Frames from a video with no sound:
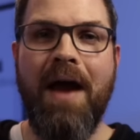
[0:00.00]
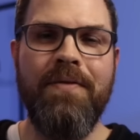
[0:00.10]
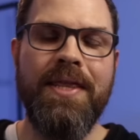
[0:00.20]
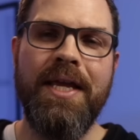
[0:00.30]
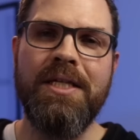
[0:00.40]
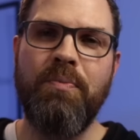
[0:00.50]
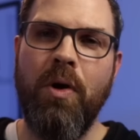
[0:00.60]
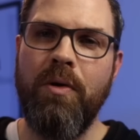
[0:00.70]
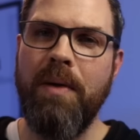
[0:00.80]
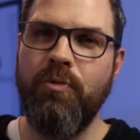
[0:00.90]
Everything is
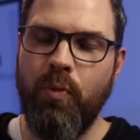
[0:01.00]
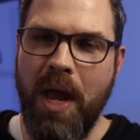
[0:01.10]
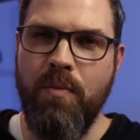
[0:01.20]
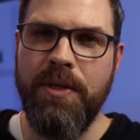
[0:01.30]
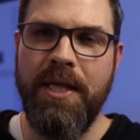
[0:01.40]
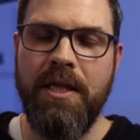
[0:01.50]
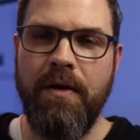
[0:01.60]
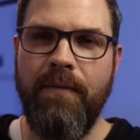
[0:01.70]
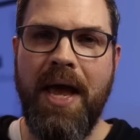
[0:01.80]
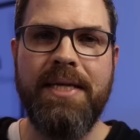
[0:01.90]
programmed right within the
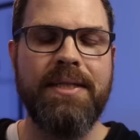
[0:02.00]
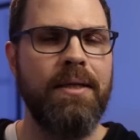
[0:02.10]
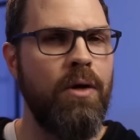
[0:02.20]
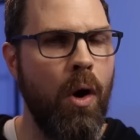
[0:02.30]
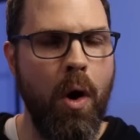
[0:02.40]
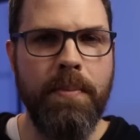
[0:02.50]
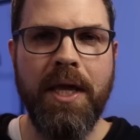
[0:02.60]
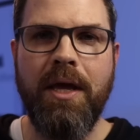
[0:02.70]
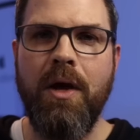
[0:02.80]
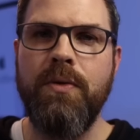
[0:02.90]
device. No
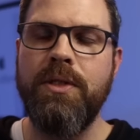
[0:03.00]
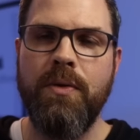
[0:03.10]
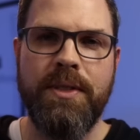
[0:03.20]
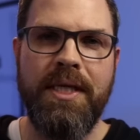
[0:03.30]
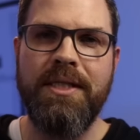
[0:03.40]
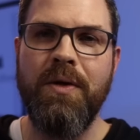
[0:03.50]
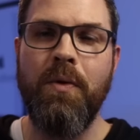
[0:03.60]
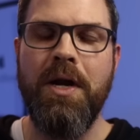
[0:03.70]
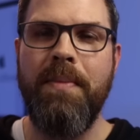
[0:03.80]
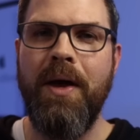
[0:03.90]
HomeKit codes, no scenes to
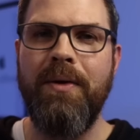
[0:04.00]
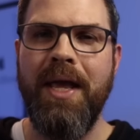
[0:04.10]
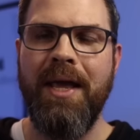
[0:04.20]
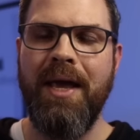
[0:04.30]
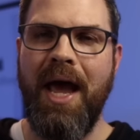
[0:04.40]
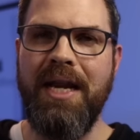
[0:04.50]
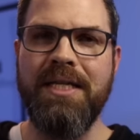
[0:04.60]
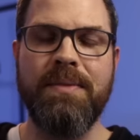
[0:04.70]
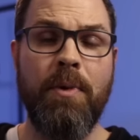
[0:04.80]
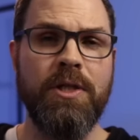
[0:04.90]
worry about. Adding
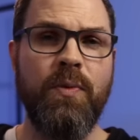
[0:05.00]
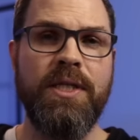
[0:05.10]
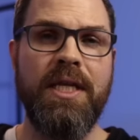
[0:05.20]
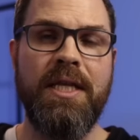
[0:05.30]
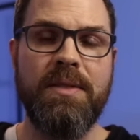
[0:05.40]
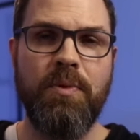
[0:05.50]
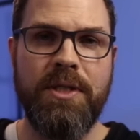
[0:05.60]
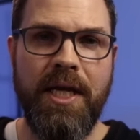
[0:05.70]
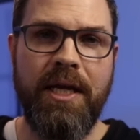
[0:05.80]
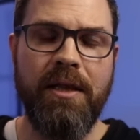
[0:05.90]
a smart switch in this
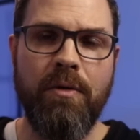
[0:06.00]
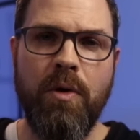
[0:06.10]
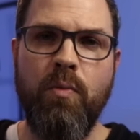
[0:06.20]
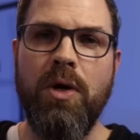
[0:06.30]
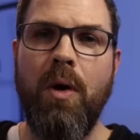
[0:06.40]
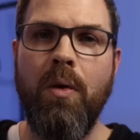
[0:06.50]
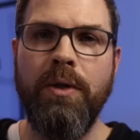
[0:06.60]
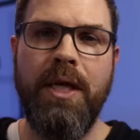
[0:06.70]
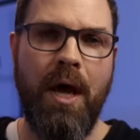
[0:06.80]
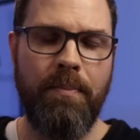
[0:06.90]
particular room would
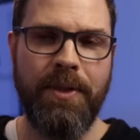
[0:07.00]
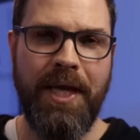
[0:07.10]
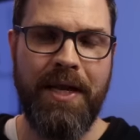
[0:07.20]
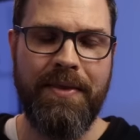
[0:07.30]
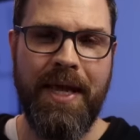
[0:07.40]
only complicate